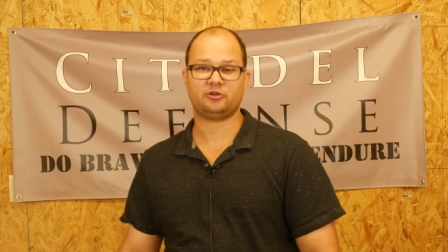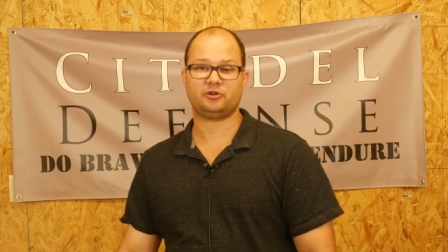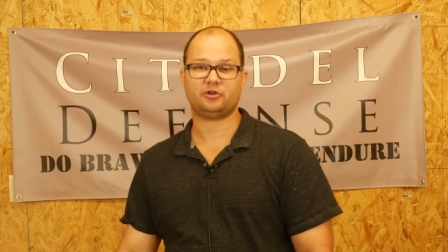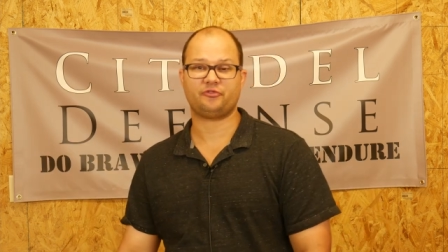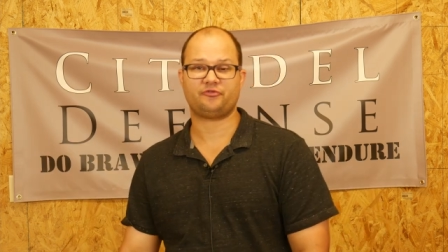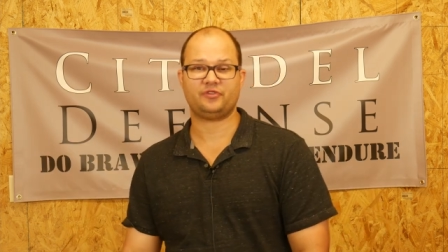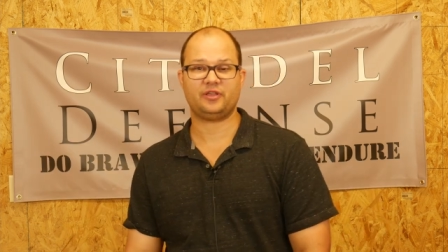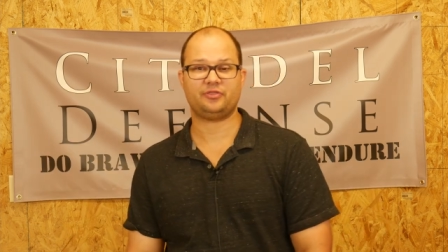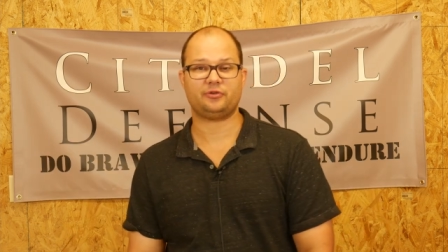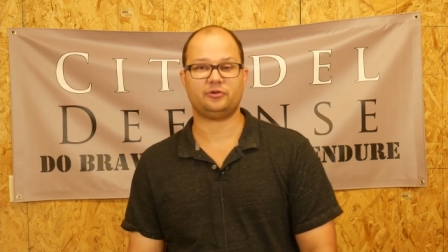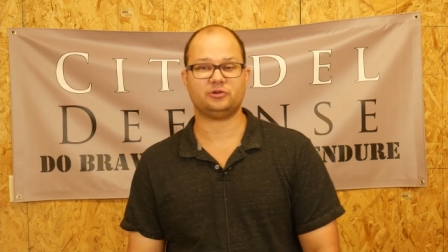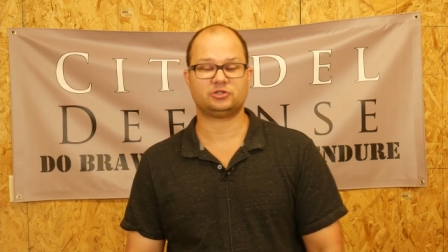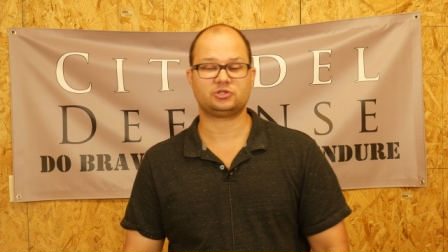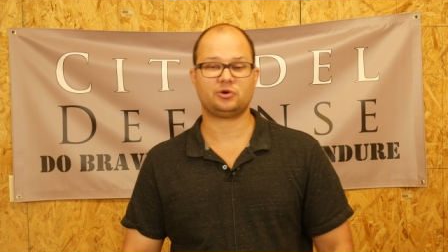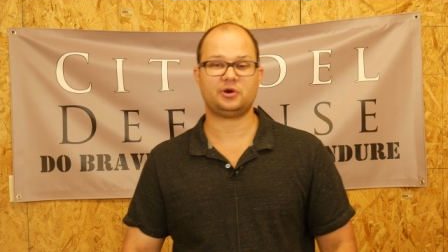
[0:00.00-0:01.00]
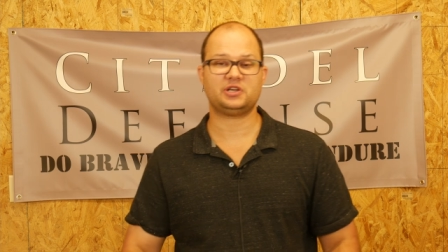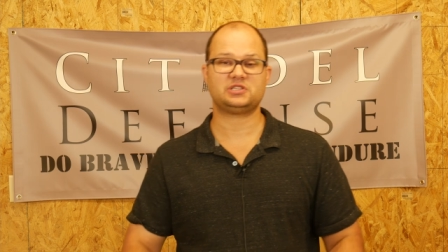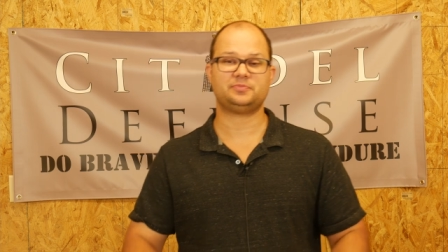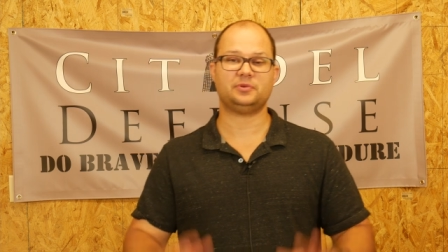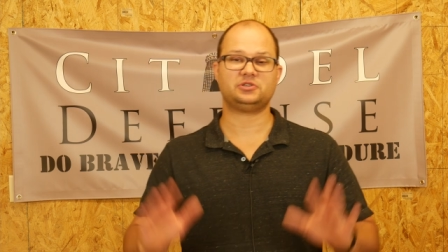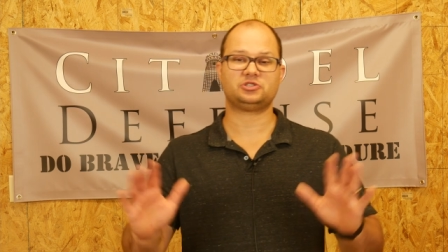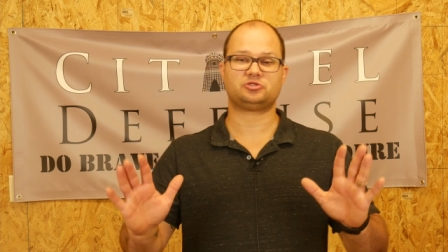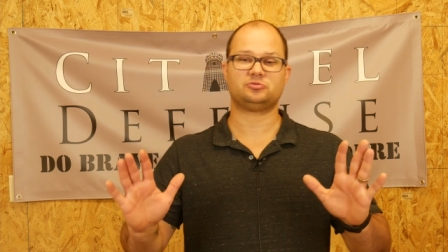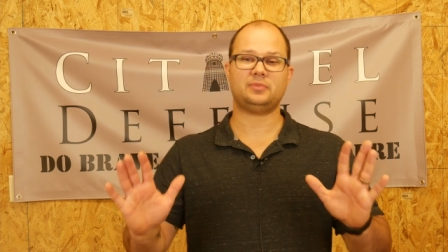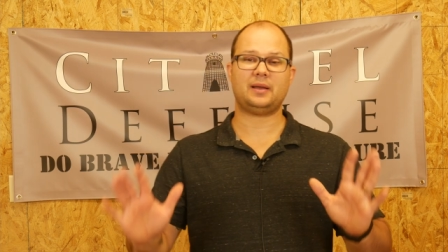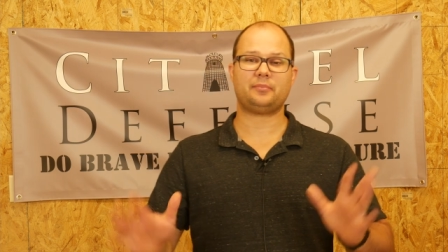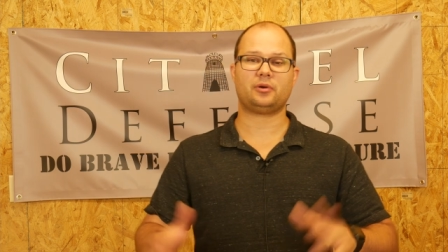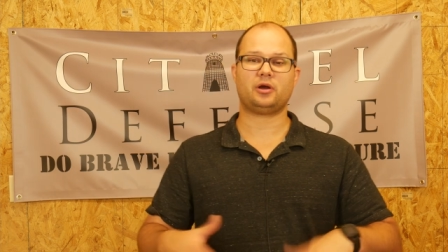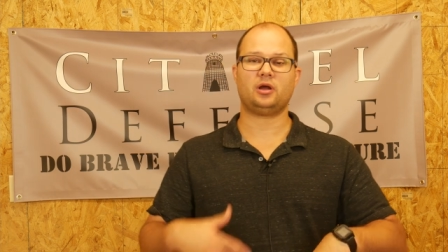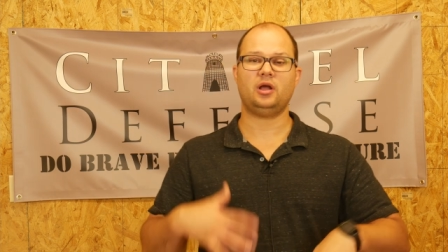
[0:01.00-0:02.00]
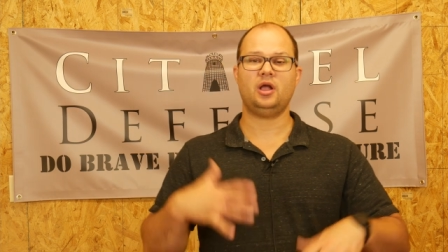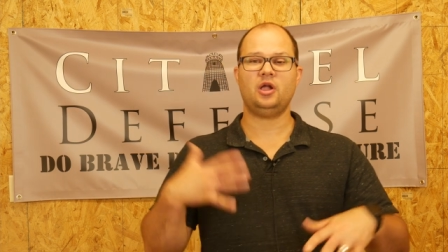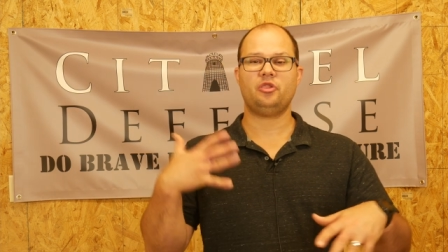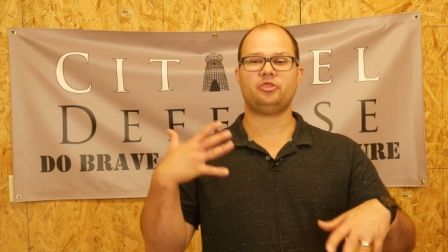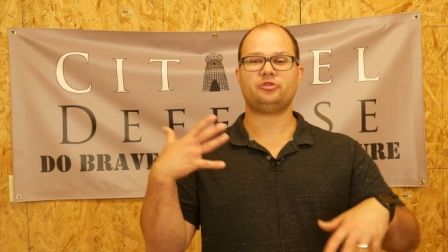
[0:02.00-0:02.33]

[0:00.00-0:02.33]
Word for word: They're your feet, they're your choice. But just remember,